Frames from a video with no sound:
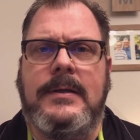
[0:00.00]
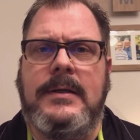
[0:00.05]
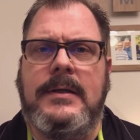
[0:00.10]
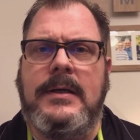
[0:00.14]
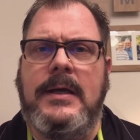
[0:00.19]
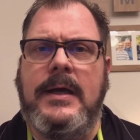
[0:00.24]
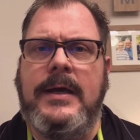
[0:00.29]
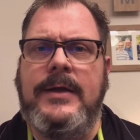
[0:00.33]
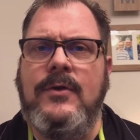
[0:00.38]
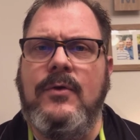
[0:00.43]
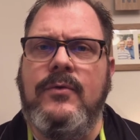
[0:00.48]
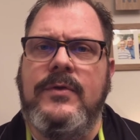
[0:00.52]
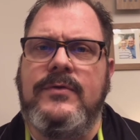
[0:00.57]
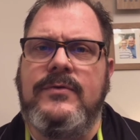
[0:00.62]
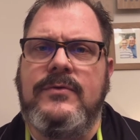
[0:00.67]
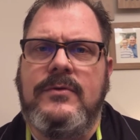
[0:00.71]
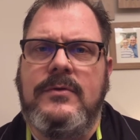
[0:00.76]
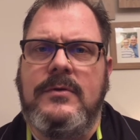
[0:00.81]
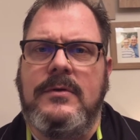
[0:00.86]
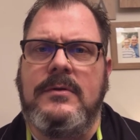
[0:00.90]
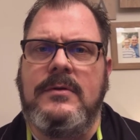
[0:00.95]
I know
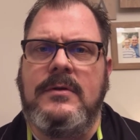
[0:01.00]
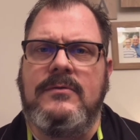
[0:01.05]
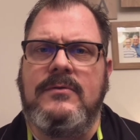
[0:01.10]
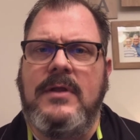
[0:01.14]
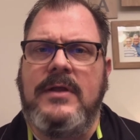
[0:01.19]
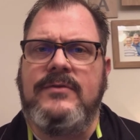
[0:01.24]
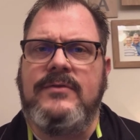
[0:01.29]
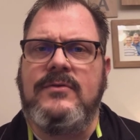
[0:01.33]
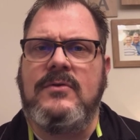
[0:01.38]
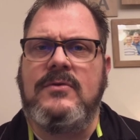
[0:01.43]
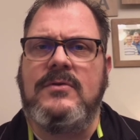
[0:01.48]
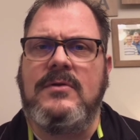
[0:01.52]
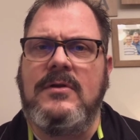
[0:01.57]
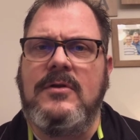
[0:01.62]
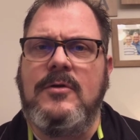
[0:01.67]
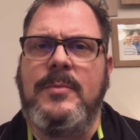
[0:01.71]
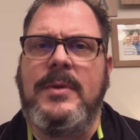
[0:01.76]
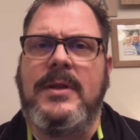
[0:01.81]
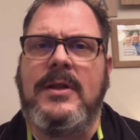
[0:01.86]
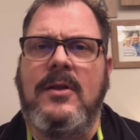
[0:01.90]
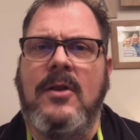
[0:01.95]
this lesson's a
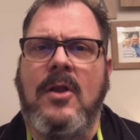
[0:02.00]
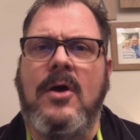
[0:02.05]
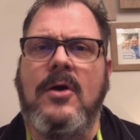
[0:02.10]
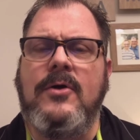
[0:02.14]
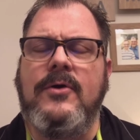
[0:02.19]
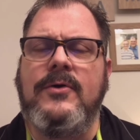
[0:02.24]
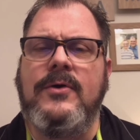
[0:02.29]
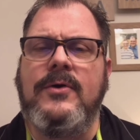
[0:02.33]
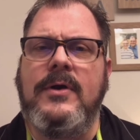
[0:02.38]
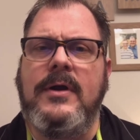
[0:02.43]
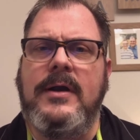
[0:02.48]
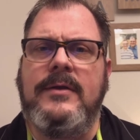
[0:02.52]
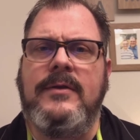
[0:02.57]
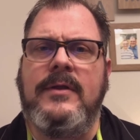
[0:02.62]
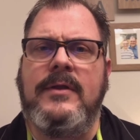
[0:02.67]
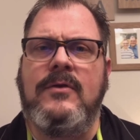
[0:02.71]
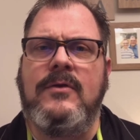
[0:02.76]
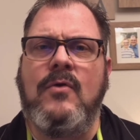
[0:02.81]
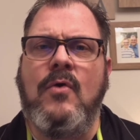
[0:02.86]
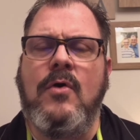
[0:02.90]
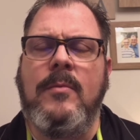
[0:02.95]
little bit longer
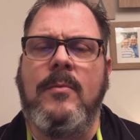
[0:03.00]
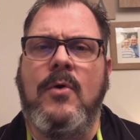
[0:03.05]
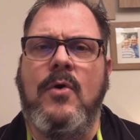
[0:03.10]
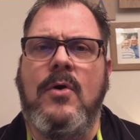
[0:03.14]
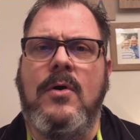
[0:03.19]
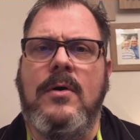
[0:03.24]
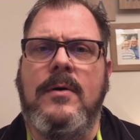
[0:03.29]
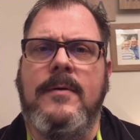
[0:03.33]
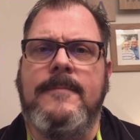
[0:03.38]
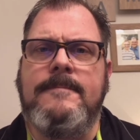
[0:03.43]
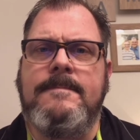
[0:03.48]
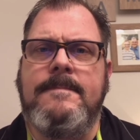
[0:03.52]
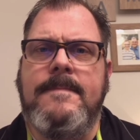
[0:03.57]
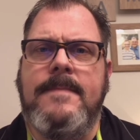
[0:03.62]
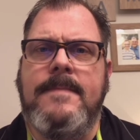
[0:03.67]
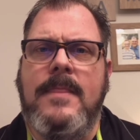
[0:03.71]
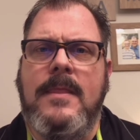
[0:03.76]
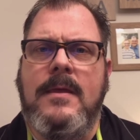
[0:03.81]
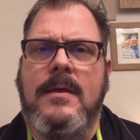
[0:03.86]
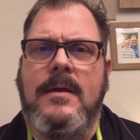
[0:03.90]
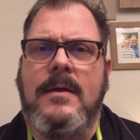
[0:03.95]
than normal,
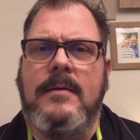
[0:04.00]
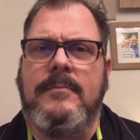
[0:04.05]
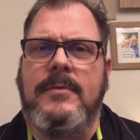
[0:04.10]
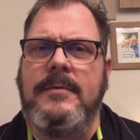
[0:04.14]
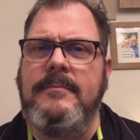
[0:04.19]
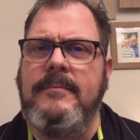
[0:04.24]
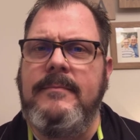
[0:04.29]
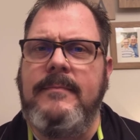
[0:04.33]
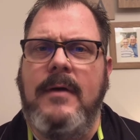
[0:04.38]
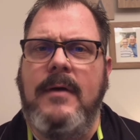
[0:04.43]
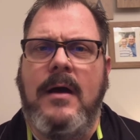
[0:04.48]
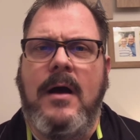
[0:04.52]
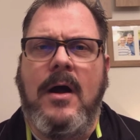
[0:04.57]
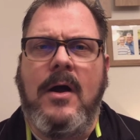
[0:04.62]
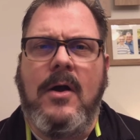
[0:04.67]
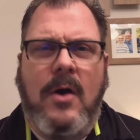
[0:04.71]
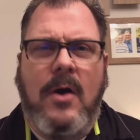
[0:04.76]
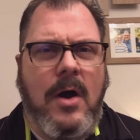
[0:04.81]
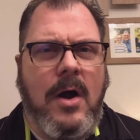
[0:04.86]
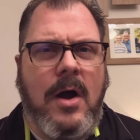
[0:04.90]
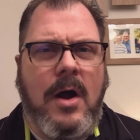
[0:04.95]
but
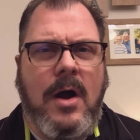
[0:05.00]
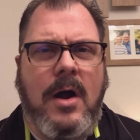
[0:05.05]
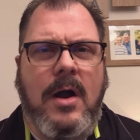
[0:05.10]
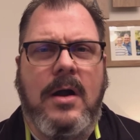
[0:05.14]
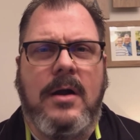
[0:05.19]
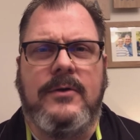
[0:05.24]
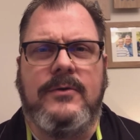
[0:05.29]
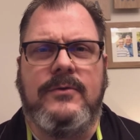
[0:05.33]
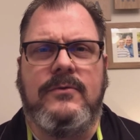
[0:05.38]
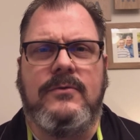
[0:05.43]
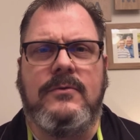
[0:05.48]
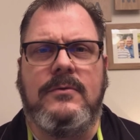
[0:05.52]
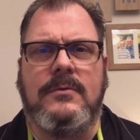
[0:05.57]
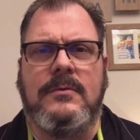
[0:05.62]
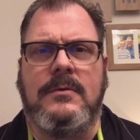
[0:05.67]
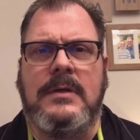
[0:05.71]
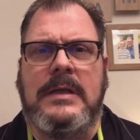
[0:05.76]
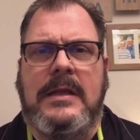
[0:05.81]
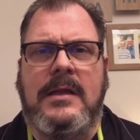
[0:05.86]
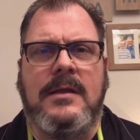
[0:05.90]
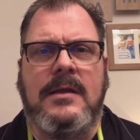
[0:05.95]
our hearts
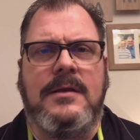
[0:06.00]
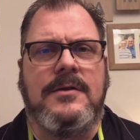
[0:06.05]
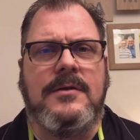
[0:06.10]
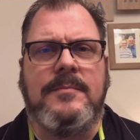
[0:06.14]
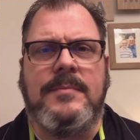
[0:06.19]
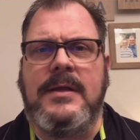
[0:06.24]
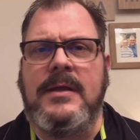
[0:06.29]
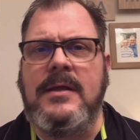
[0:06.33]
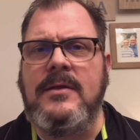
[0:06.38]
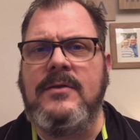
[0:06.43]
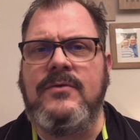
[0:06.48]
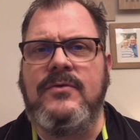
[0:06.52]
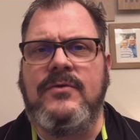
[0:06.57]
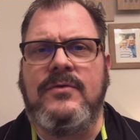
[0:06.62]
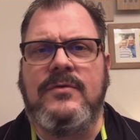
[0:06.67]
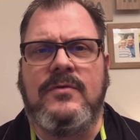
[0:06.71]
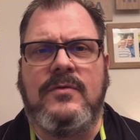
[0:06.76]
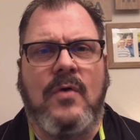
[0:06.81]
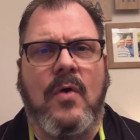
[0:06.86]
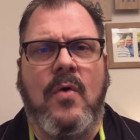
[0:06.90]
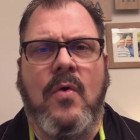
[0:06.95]
need to be
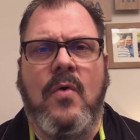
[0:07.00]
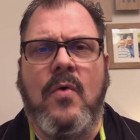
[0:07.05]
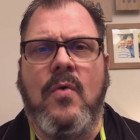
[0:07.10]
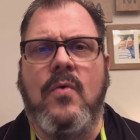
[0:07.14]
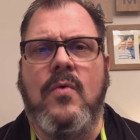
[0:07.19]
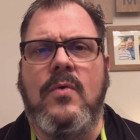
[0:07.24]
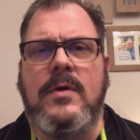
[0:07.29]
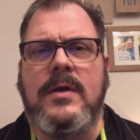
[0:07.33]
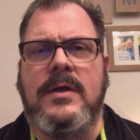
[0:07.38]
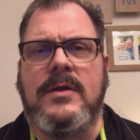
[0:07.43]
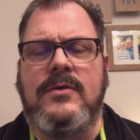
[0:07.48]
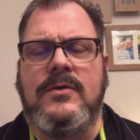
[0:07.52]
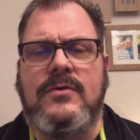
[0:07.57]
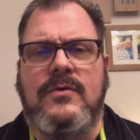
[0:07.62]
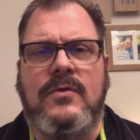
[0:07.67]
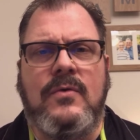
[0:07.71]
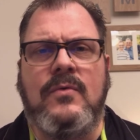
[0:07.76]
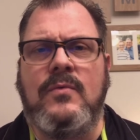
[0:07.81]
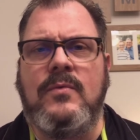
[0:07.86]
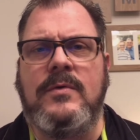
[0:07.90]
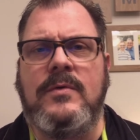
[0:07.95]
so in
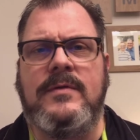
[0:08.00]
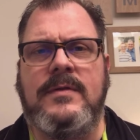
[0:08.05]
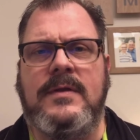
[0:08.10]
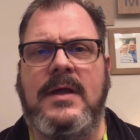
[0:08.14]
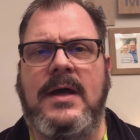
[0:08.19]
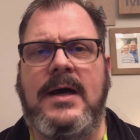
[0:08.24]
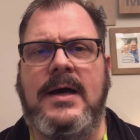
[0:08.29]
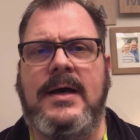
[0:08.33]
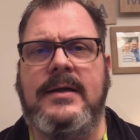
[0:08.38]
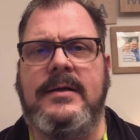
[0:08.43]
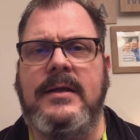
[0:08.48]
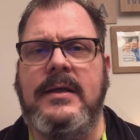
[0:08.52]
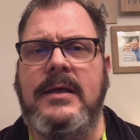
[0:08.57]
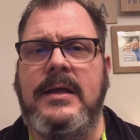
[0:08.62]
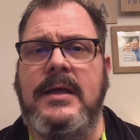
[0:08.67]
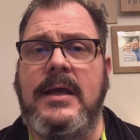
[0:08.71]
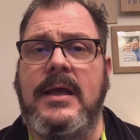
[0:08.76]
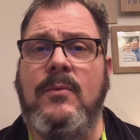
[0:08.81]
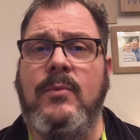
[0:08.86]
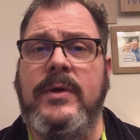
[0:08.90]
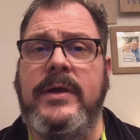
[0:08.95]
tune with God,
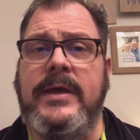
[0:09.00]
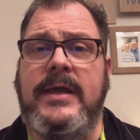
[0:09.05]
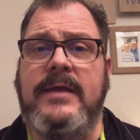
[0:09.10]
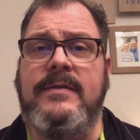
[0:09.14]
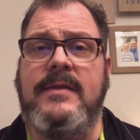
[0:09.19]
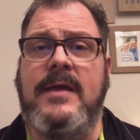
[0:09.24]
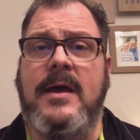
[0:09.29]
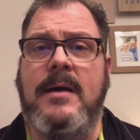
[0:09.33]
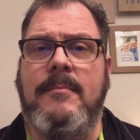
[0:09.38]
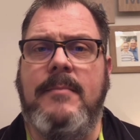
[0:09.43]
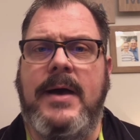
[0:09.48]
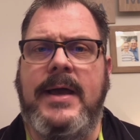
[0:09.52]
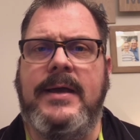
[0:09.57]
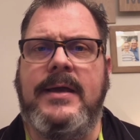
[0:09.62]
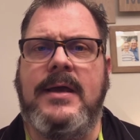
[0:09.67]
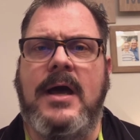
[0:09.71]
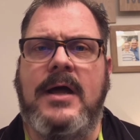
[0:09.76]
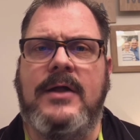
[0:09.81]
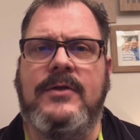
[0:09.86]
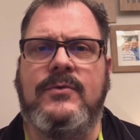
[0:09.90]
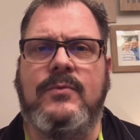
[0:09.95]
and we get that by
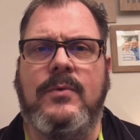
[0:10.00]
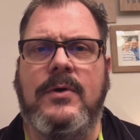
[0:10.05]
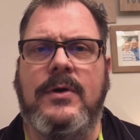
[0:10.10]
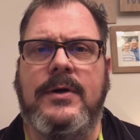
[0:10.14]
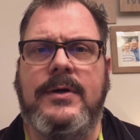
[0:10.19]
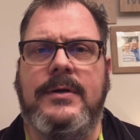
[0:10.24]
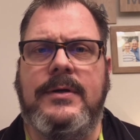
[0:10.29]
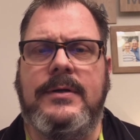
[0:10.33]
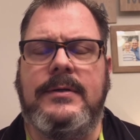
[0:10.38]
God's word.